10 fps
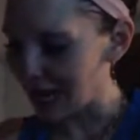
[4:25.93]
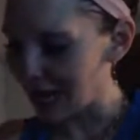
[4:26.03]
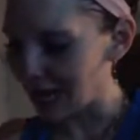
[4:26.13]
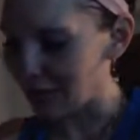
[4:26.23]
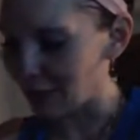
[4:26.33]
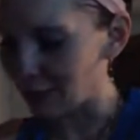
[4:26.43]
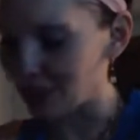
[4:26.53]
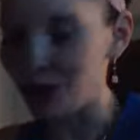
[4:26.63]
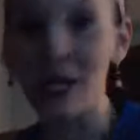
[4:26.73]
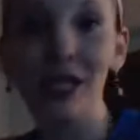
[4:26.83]
and we're
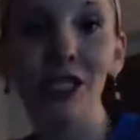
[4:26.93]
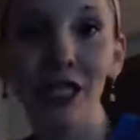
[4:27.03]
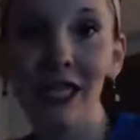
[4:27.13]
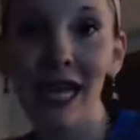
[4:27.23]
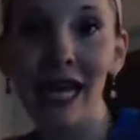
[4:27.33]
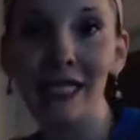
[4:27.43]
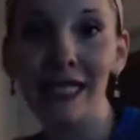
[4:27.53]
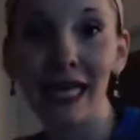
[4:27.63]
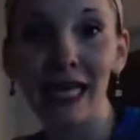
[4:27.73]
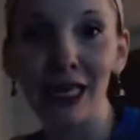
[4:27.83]
judging
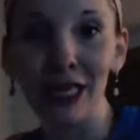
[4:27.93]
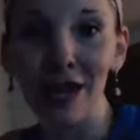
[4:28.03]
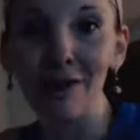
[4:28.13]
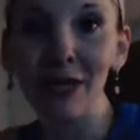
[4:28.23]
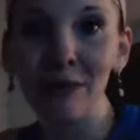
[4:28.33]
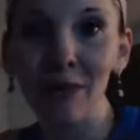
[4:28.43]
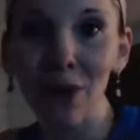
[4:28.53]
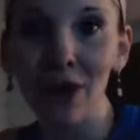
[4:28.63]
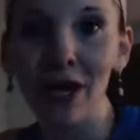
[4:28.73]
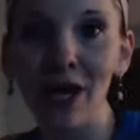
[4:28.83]
less and loving
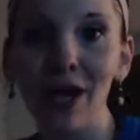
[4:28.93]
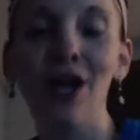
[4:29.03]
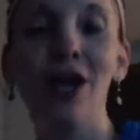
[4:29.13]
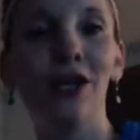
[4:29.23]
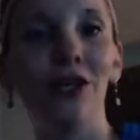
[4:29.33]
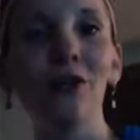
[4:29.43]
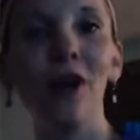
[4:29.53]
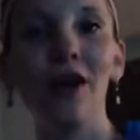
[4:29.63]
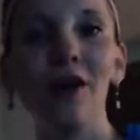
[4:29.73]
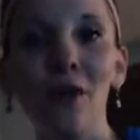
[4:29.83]
more, you
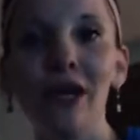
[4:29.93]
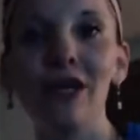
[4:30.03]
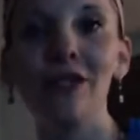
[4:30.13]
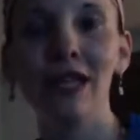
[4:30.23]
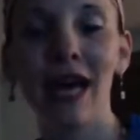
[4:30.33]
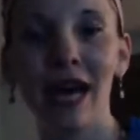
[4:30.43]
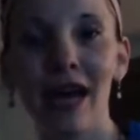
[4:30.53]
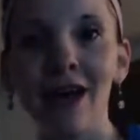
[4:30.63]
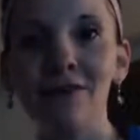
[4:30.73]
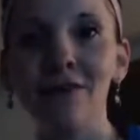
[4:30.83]
are going to
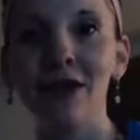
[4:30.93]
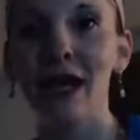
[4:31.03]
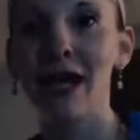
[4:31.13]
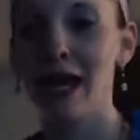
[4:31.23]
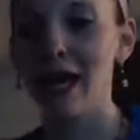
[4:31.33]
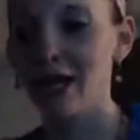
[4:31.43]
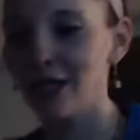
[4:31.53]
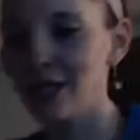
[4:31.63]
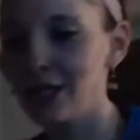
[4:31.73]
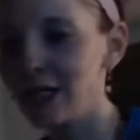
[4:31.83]
have a
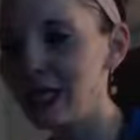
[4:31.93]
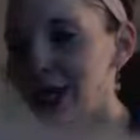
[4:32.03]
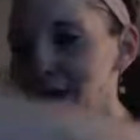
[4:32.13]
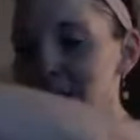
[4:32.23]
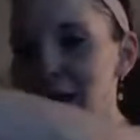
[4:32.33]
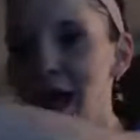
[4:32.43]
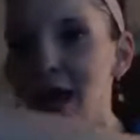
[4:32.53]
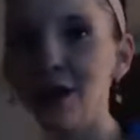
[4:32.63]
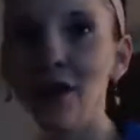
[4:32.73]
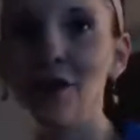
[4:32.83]
clear path